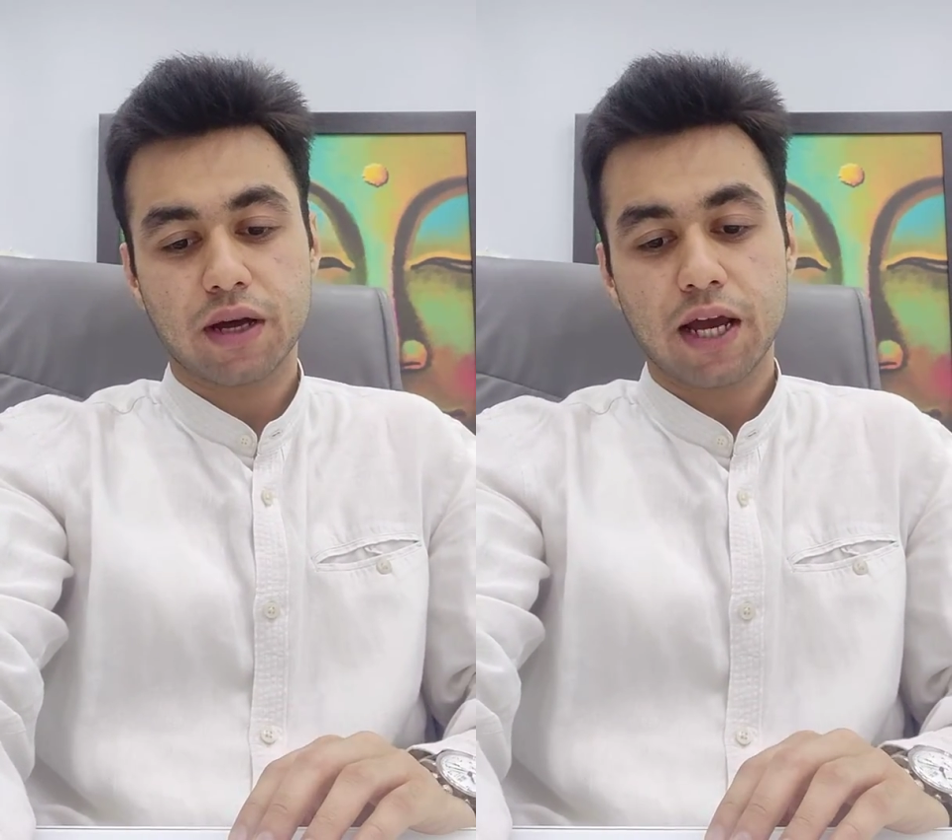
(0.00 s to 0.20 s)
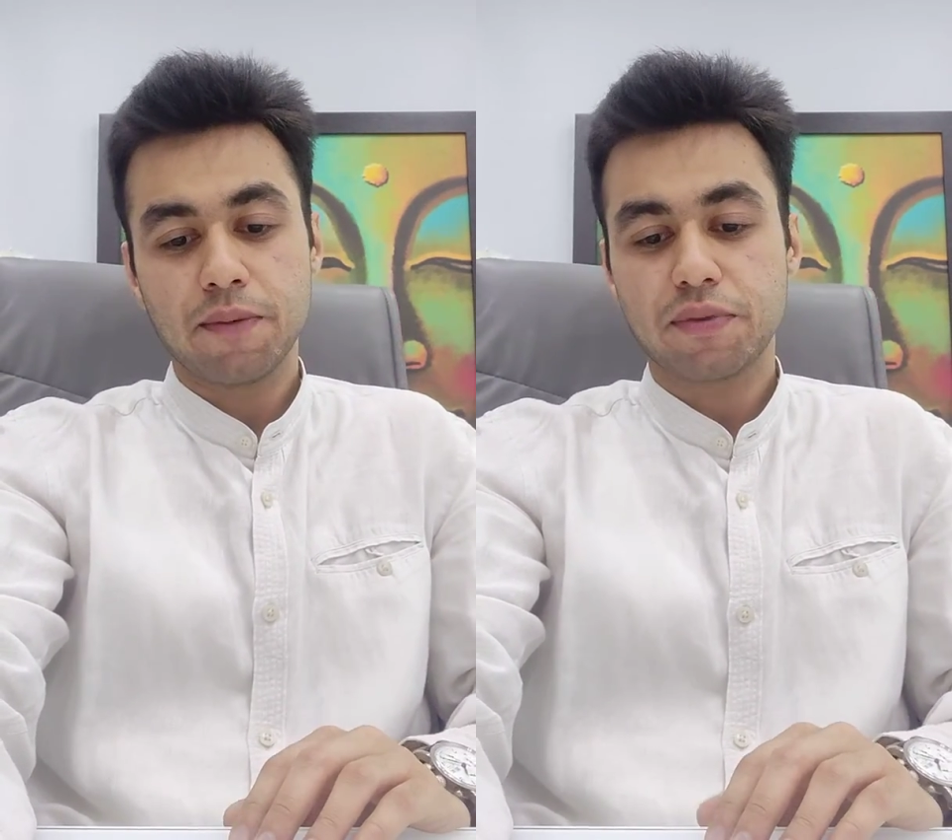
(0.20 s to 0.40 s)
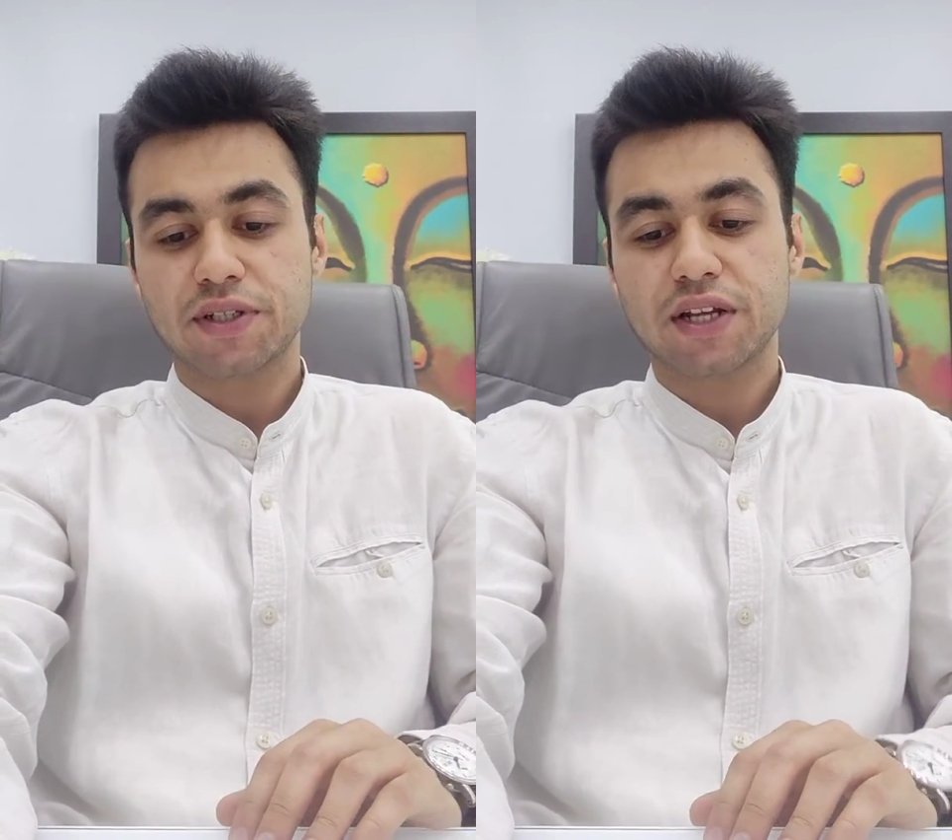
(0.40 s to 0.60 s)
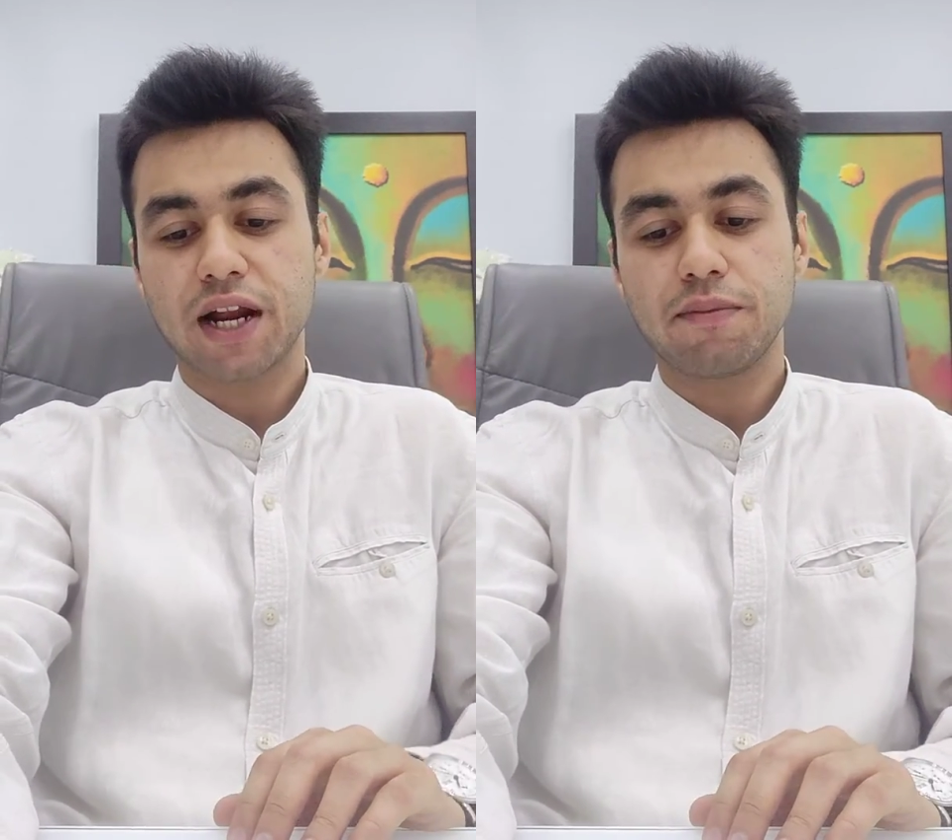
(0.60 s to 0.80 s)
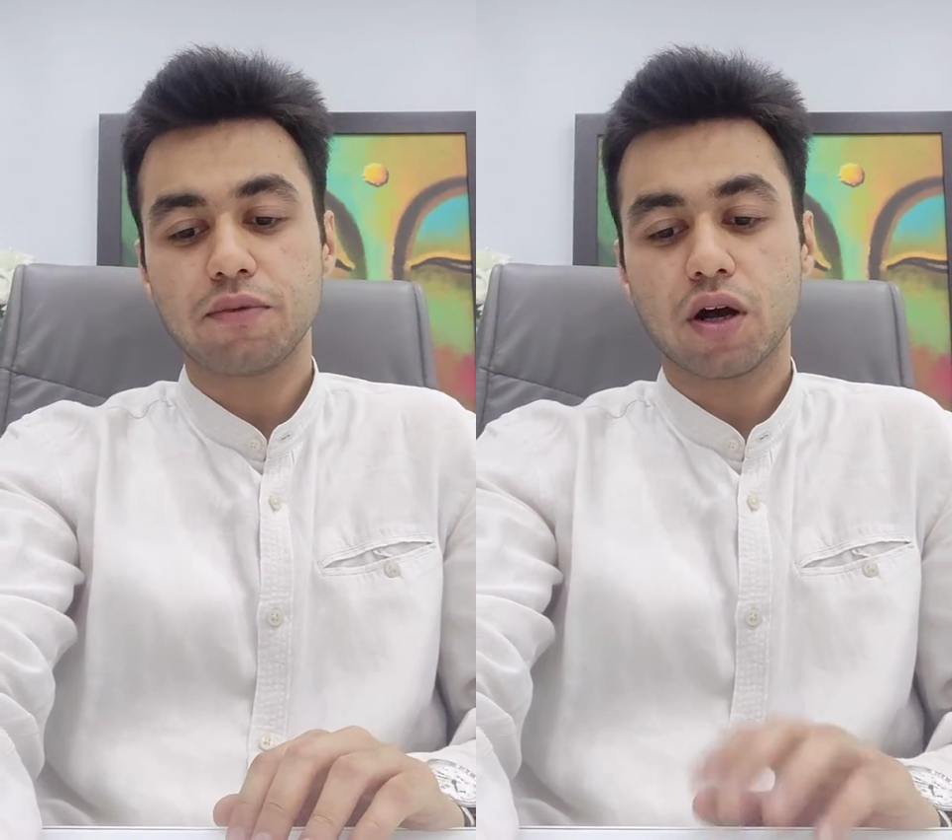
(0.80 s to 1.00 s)
I
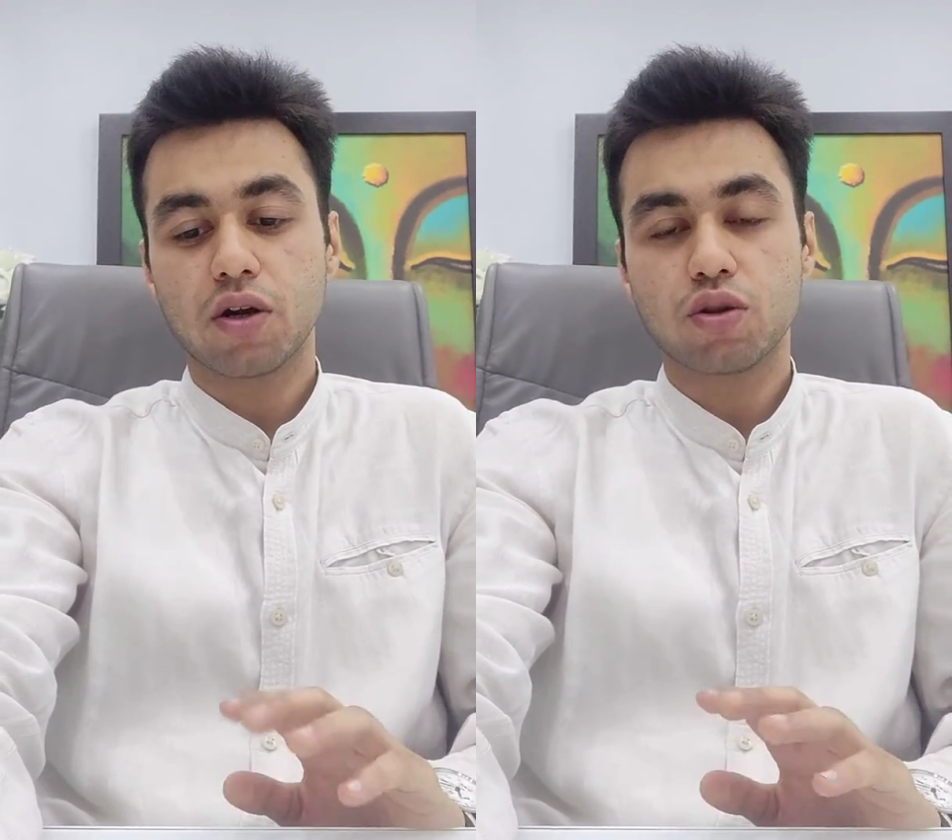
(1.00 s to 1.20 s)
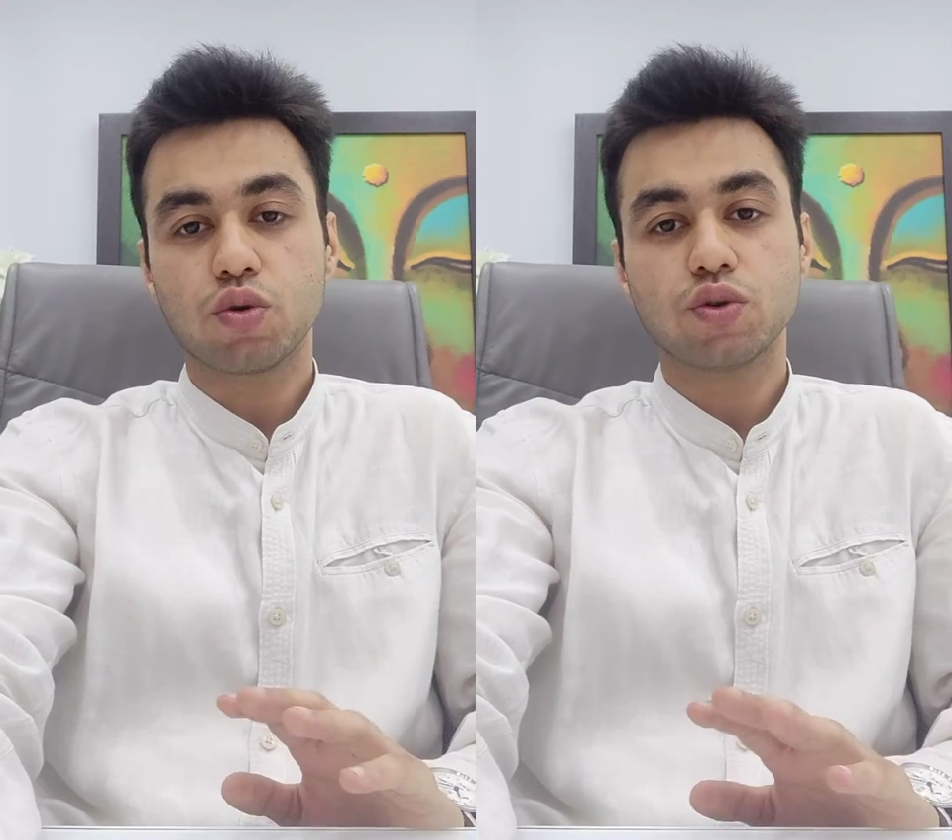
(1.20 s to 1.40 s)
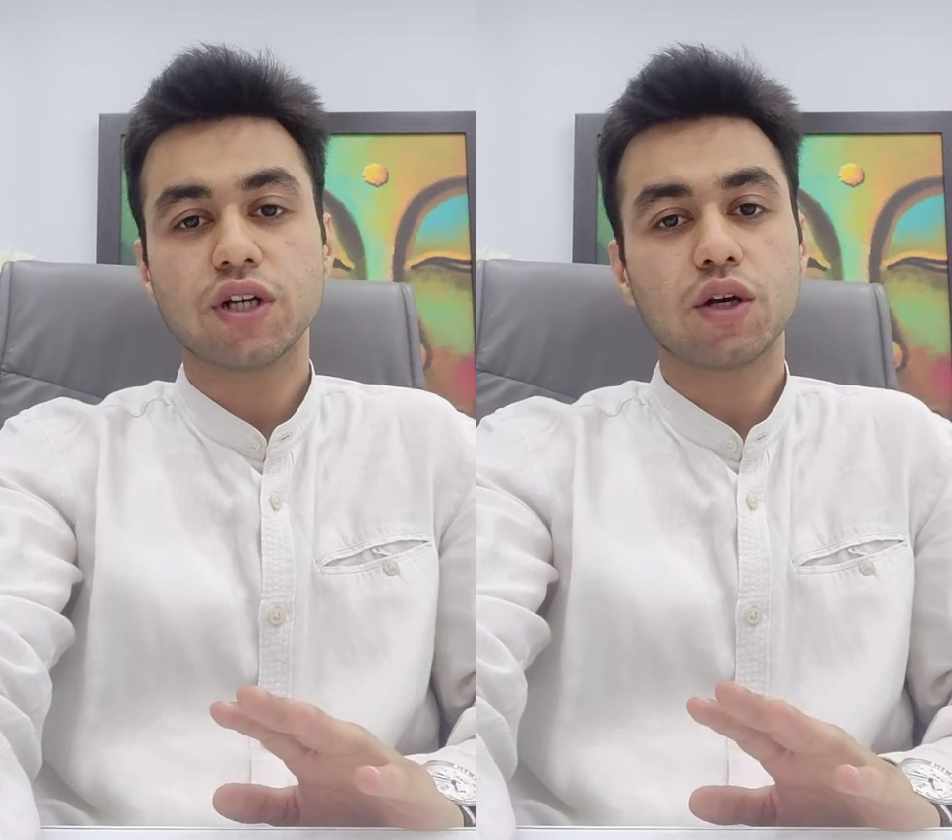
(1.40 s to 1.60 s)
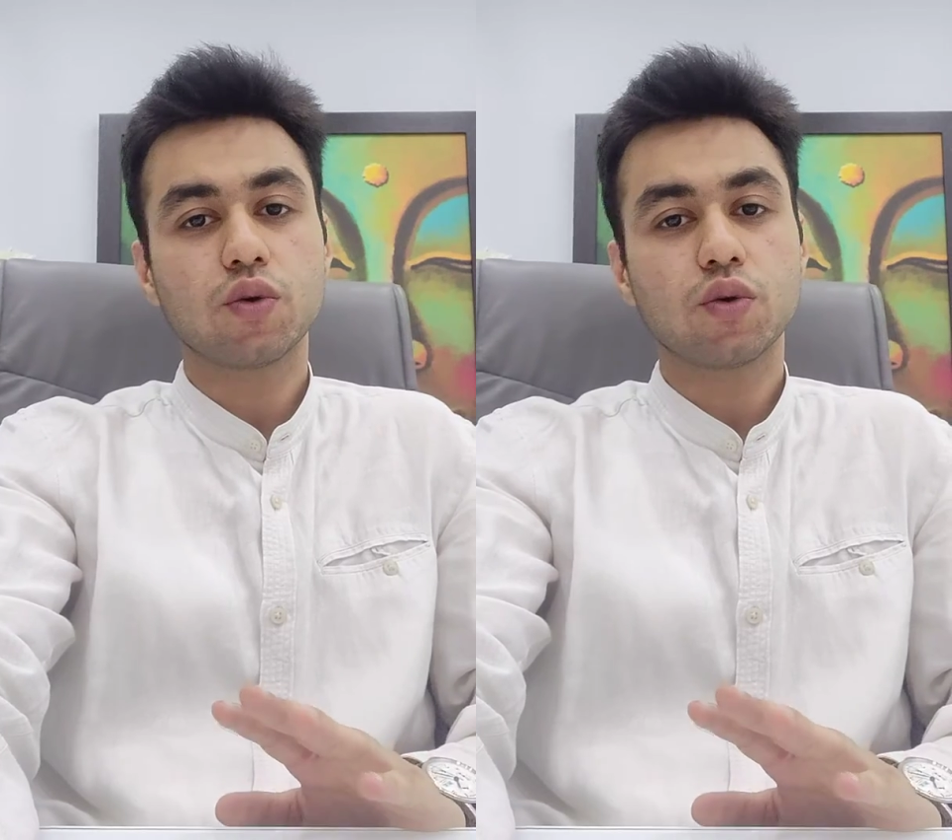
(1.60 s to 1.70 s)
prescribed Thuja